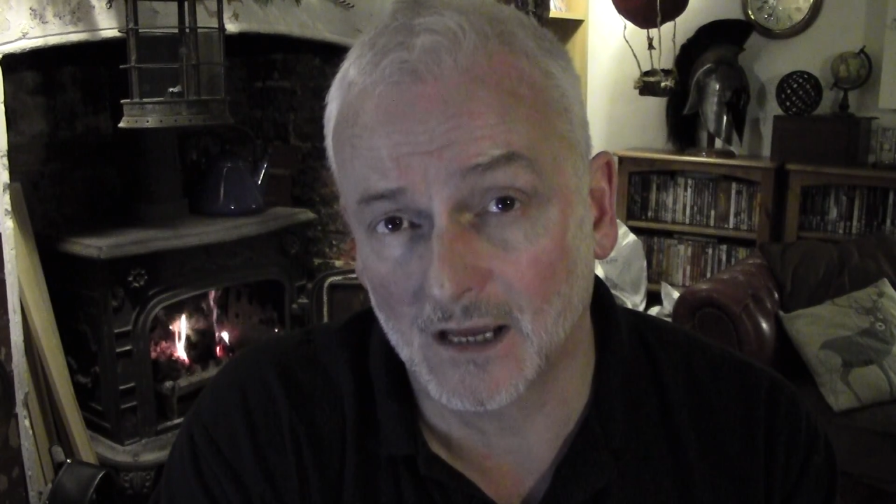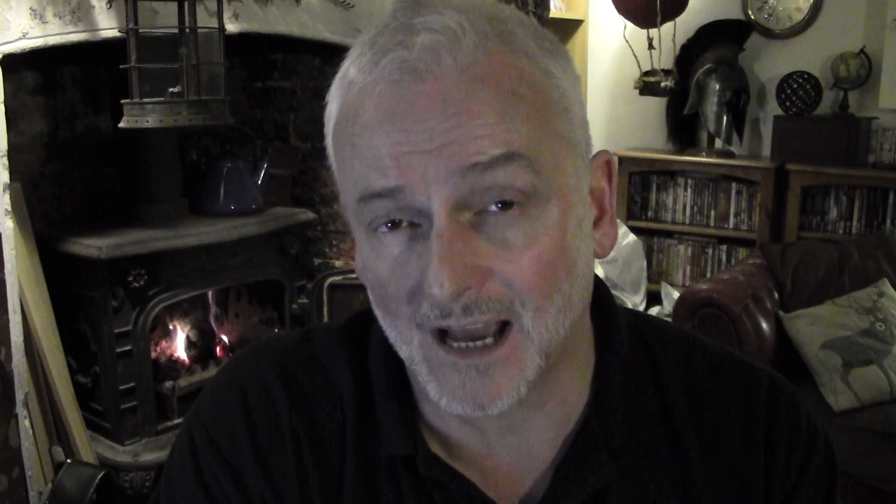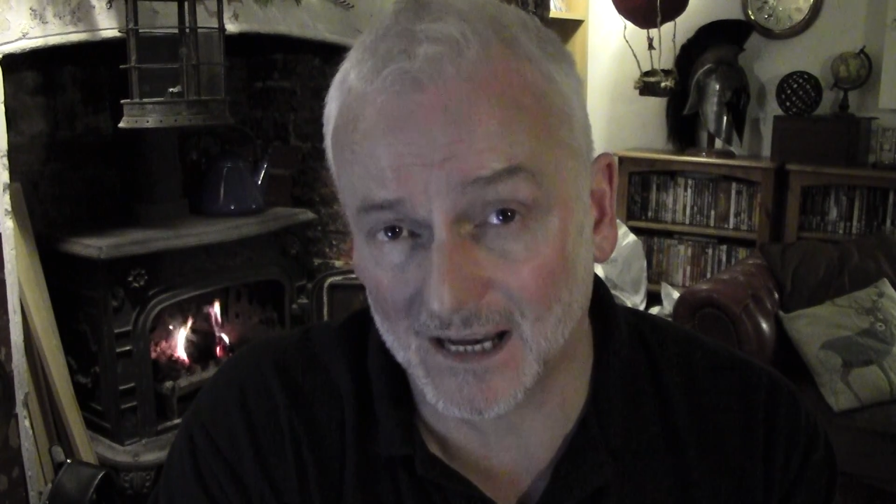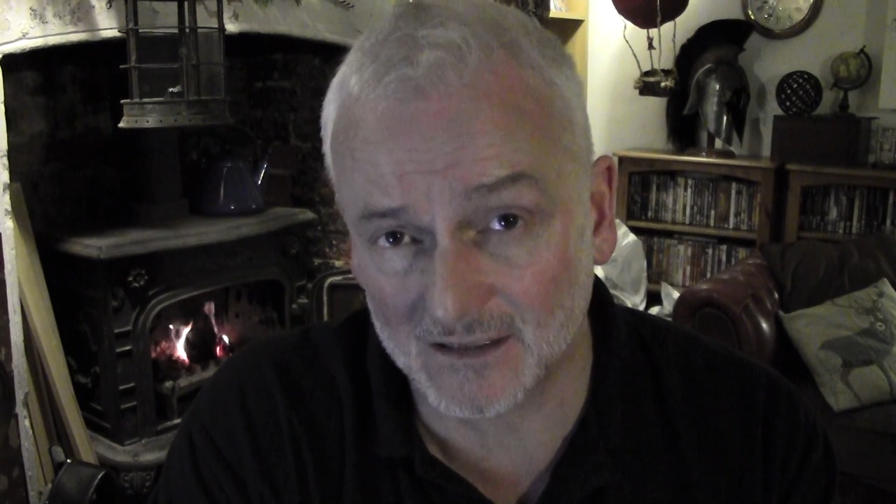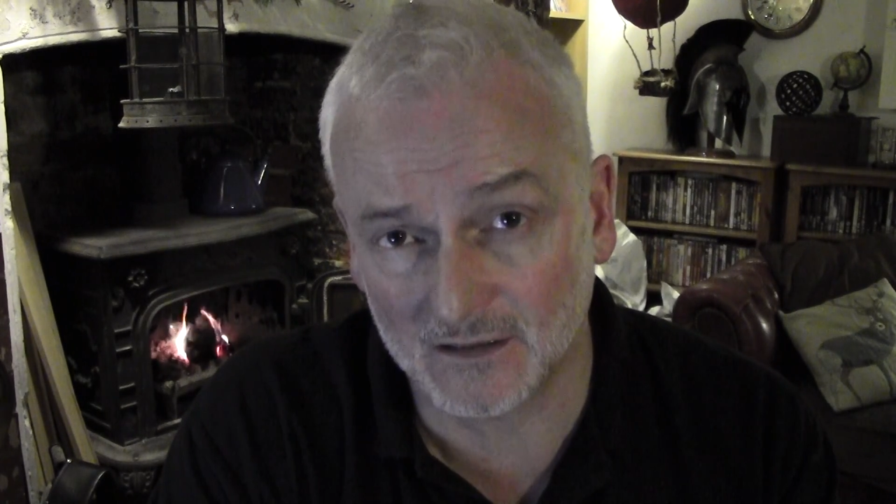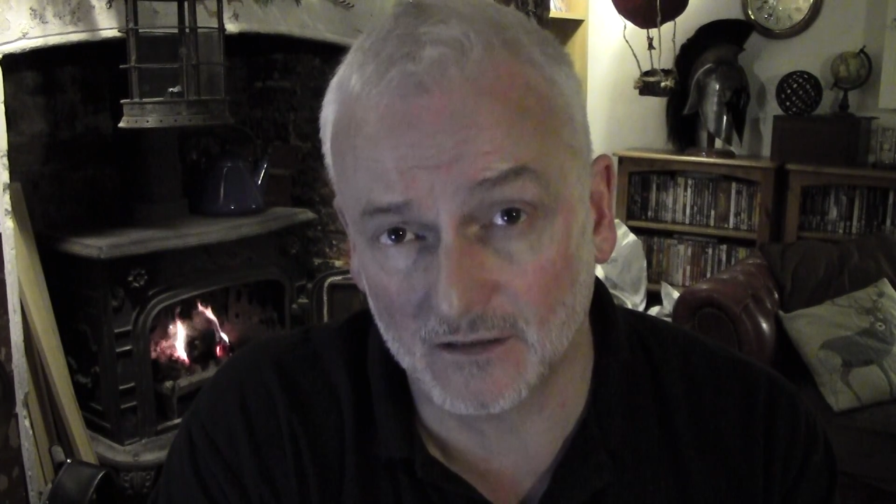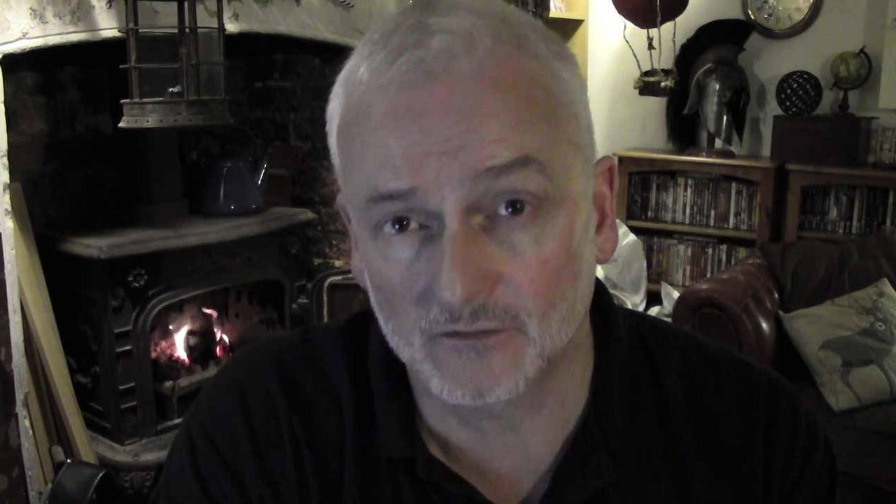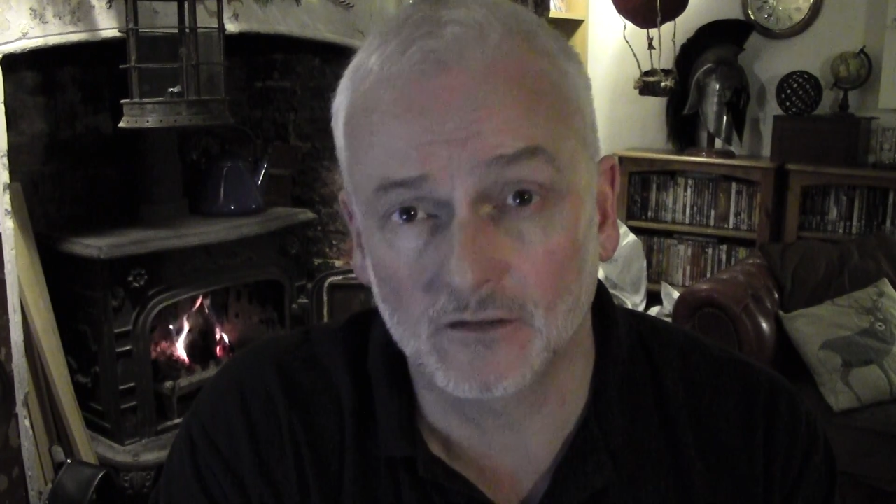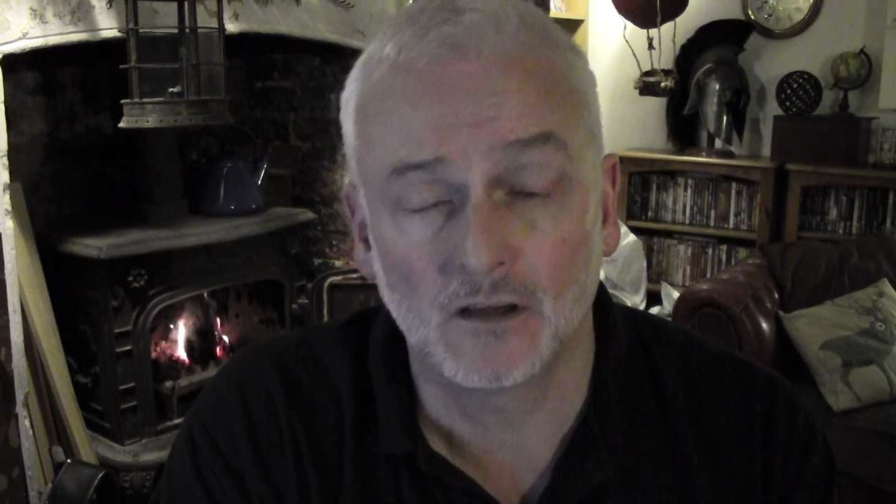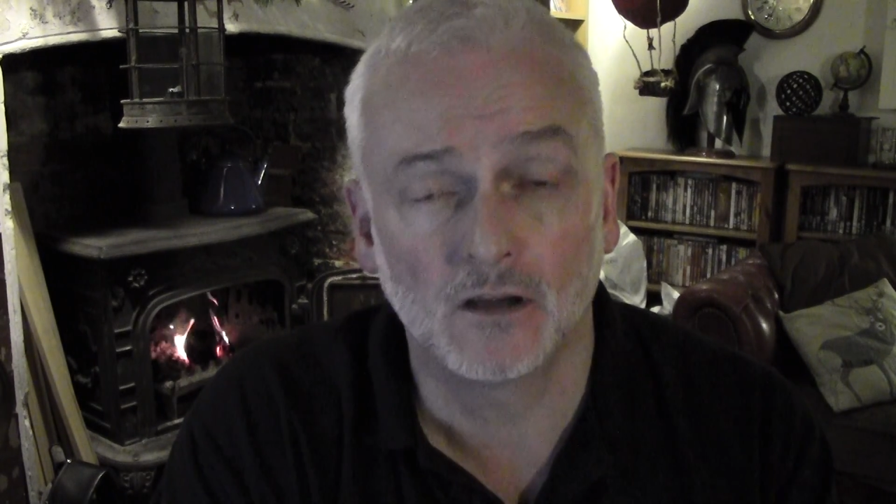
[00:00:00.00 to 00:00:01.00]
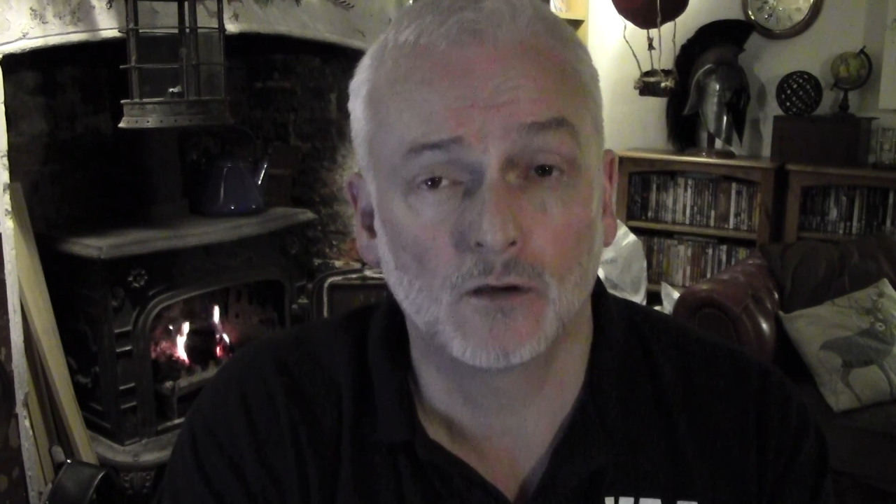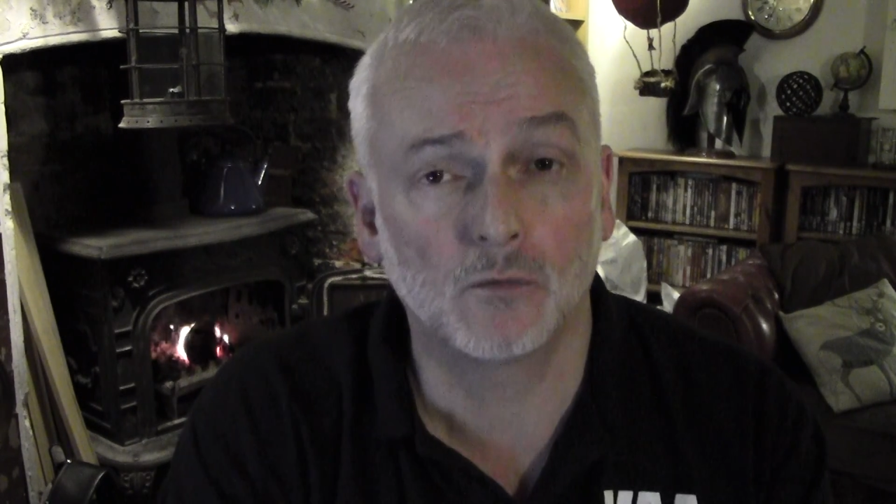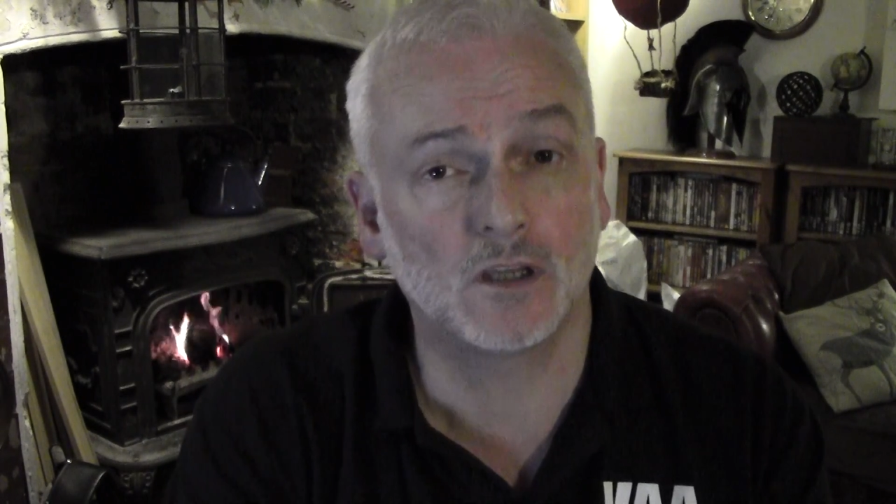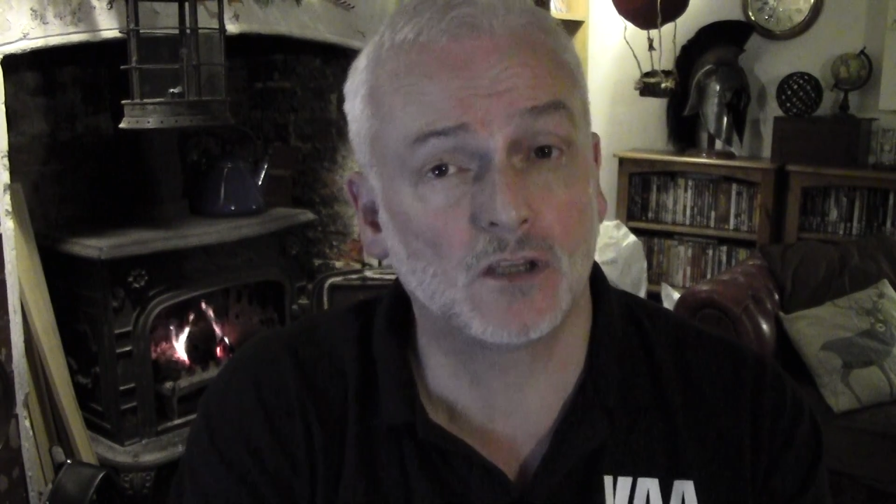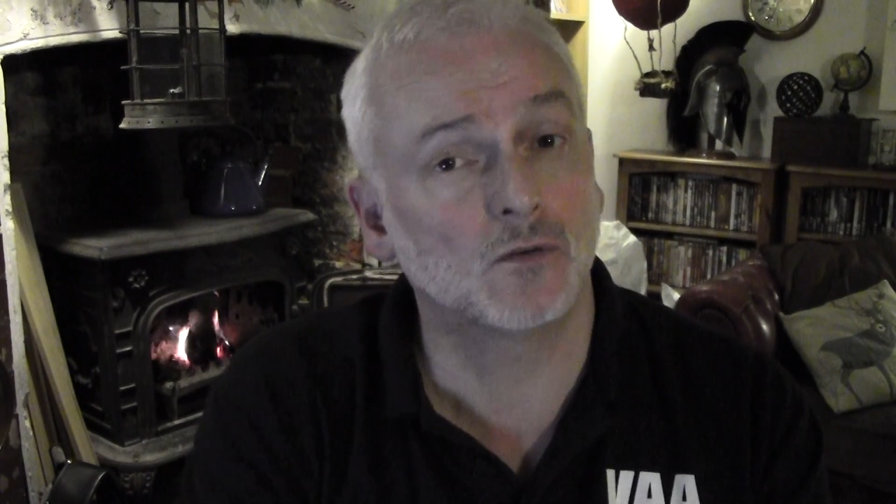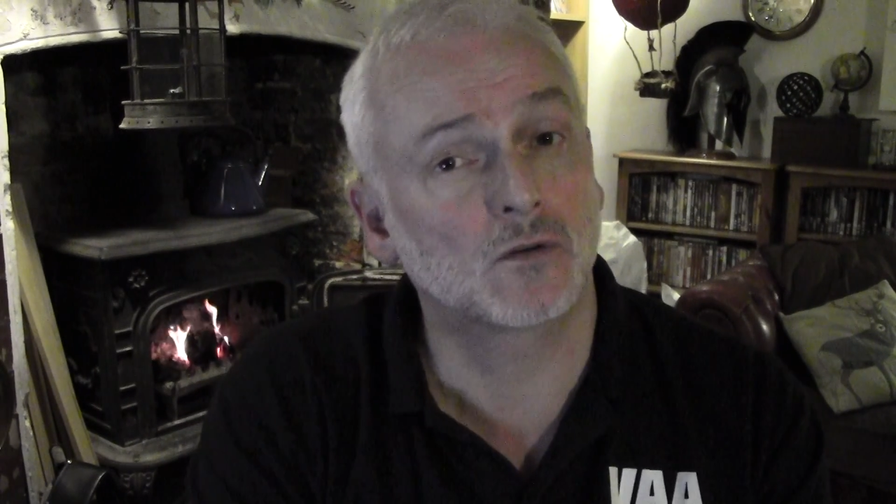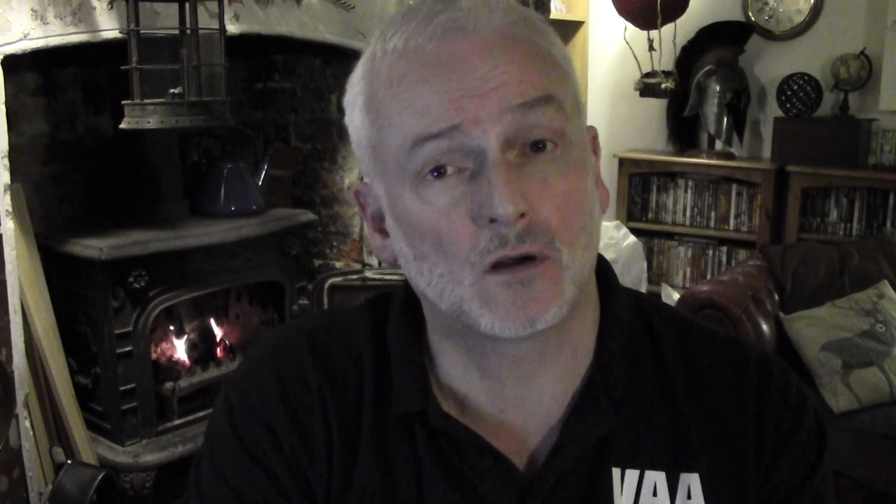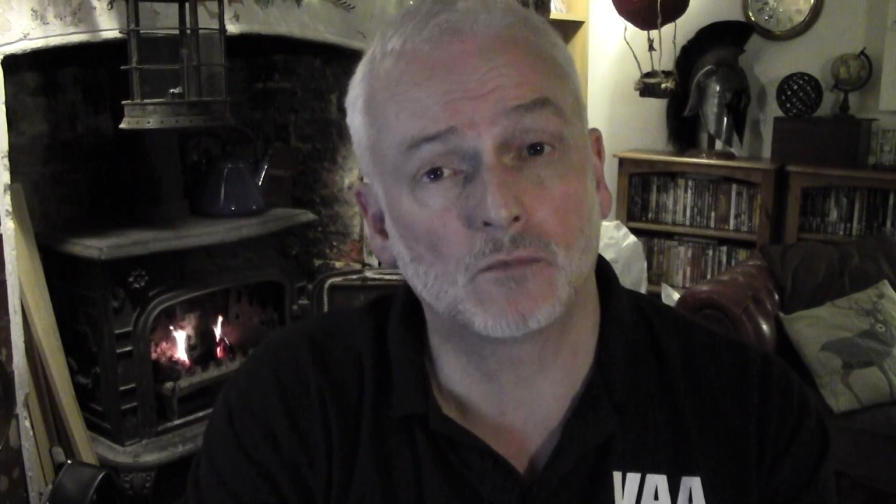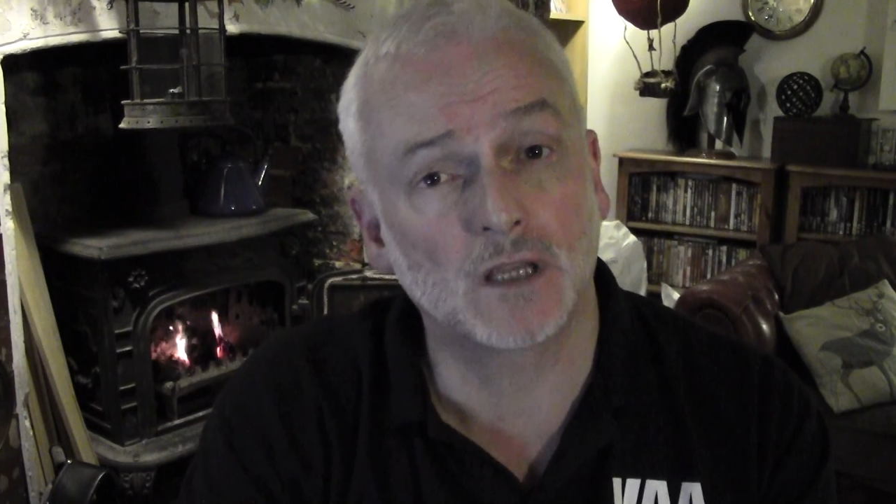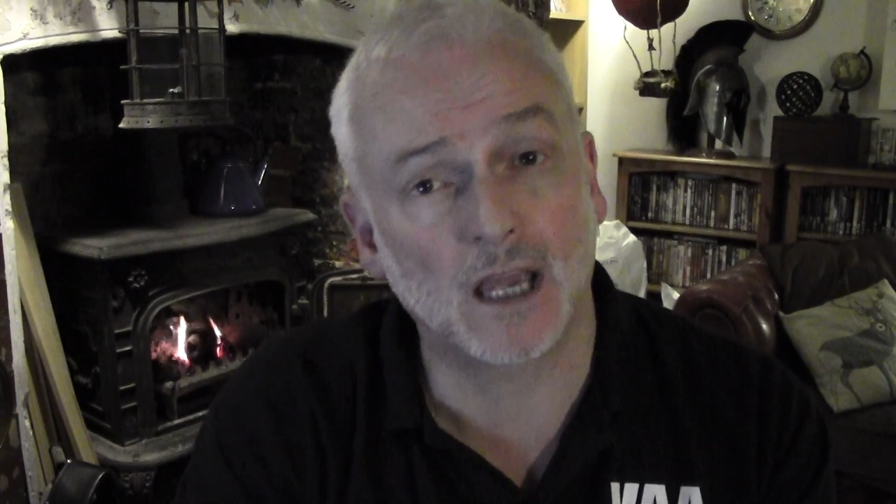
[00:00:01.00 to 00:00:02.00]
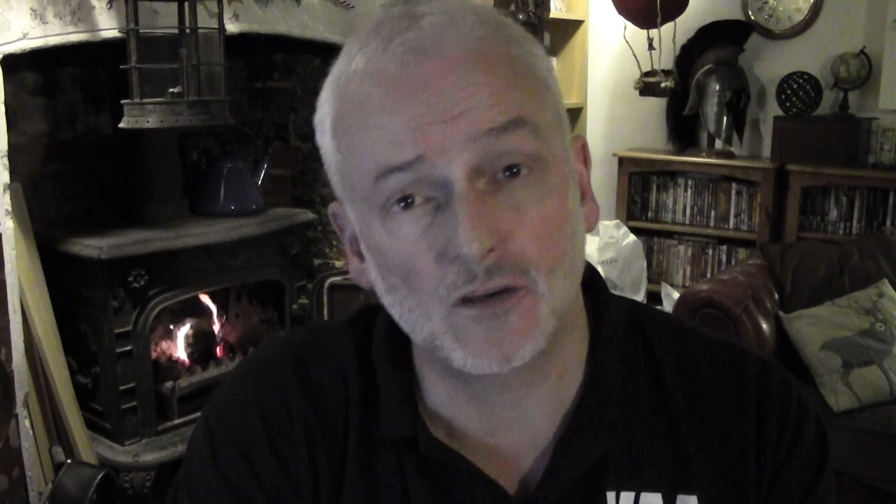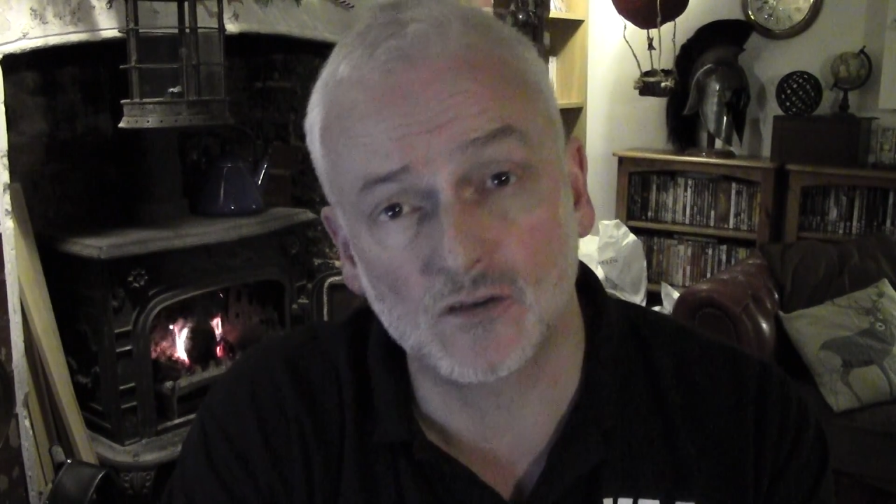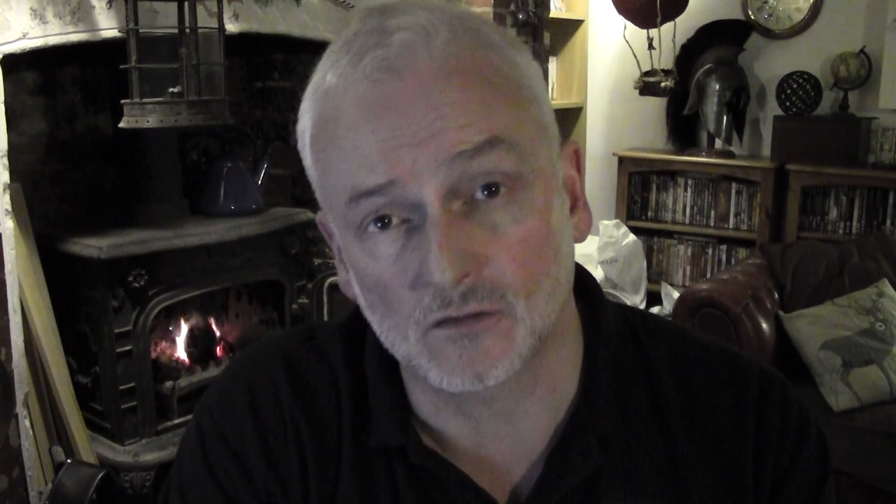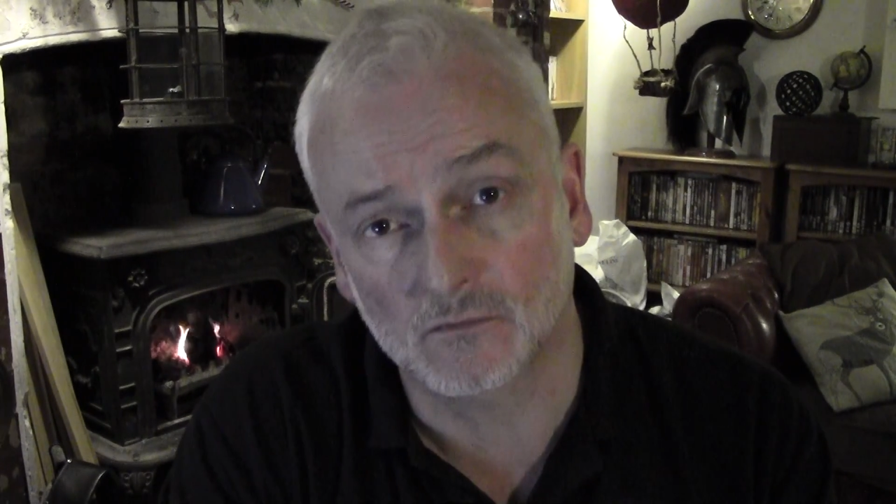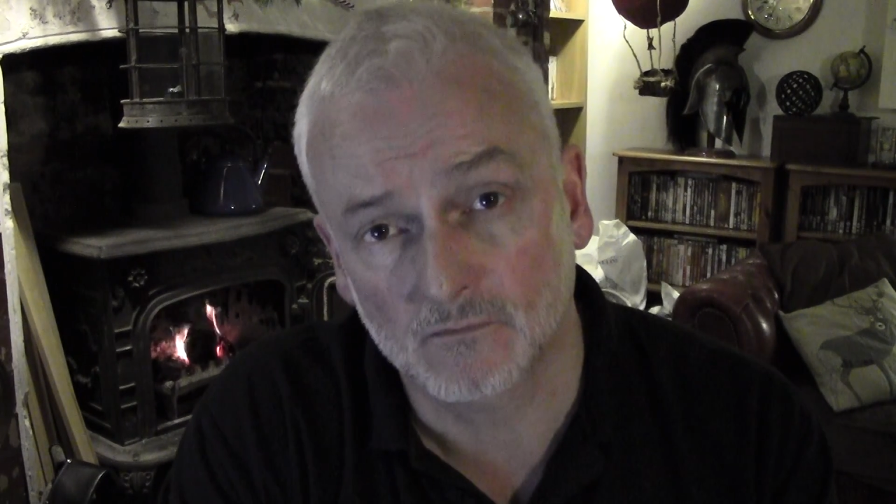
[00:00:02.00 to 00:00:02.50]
active within your congregation.